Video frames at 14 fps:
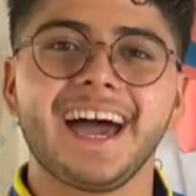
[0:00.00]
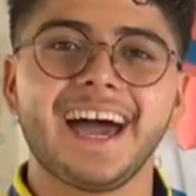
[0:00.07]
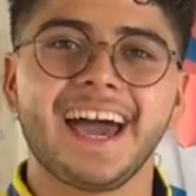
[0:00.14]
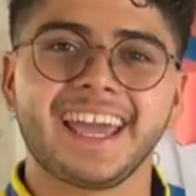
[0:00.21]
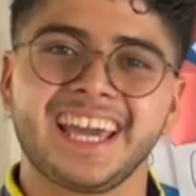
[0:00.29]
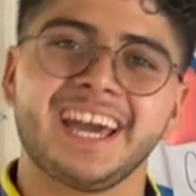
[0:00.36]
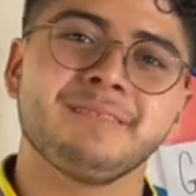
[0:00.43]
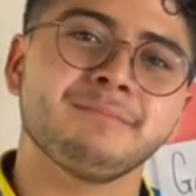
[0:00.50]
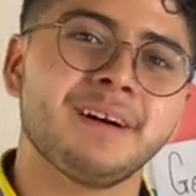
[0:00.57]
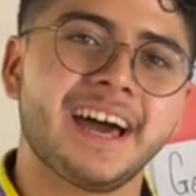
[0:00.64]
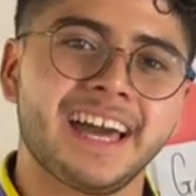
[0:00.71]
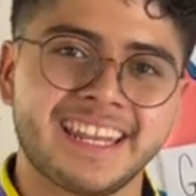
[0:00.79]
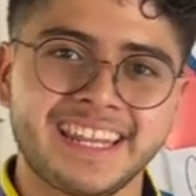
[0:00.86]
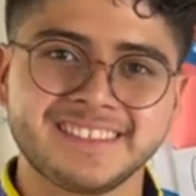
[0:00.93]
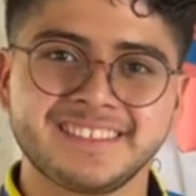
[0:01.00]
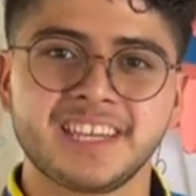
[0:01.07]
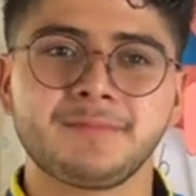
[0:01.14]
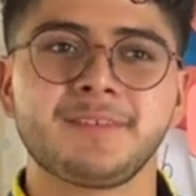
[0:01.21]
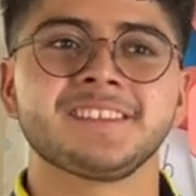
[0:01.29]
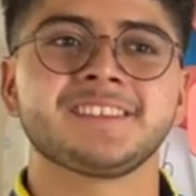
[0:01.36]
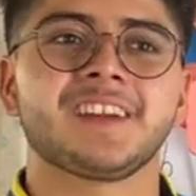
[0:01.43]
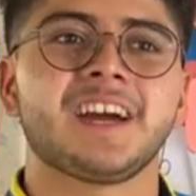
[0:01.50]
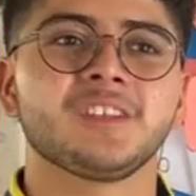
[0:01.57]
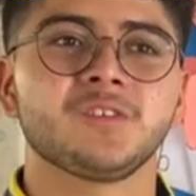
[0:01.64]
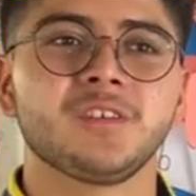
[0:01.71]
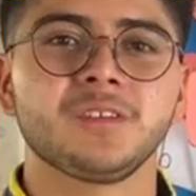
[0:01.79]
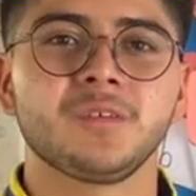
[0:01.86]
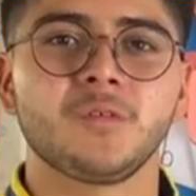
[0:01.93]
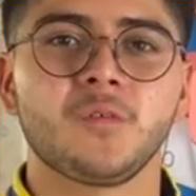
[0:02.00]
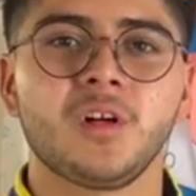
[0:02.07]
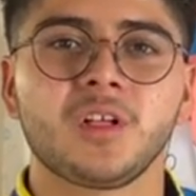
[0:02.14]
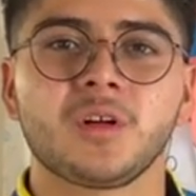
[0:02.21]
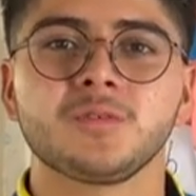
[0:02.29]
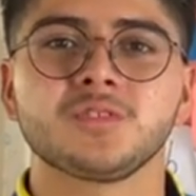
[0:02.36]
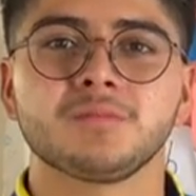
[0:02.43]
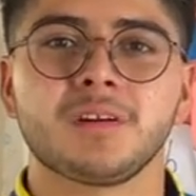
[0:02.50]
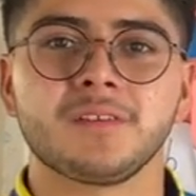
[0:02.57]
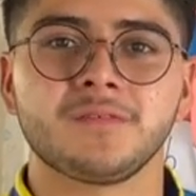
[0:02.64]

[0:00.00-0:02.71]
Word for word: I am an SJBS graduate. Welcome to my